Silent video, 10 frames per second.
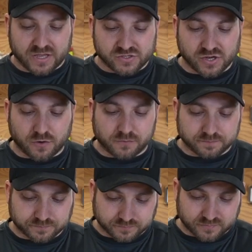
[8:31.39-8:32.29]
So
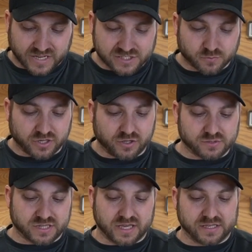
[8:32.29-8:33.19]
that's when to
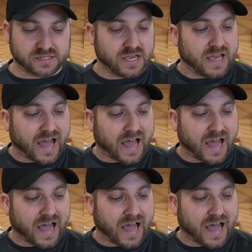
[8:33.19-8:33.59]
use these.